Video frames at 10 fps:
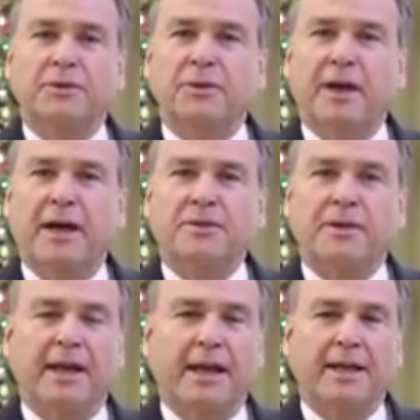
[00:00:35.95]

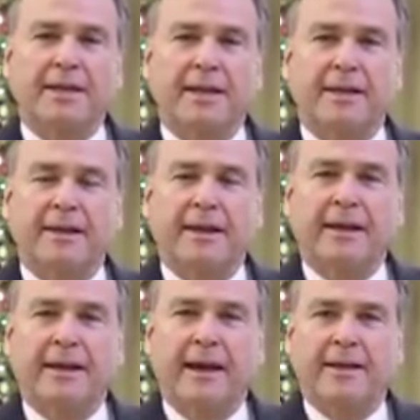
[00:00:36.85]
2018,
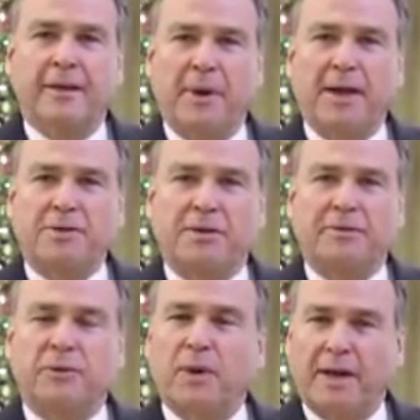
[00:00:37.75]
and the best
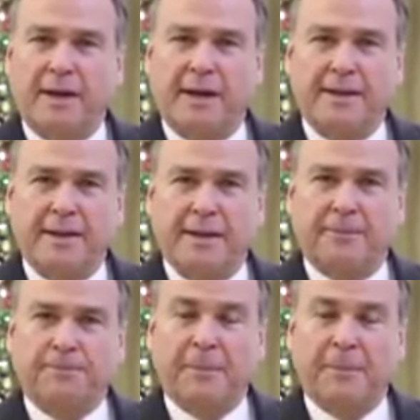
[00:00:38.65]
of 2019.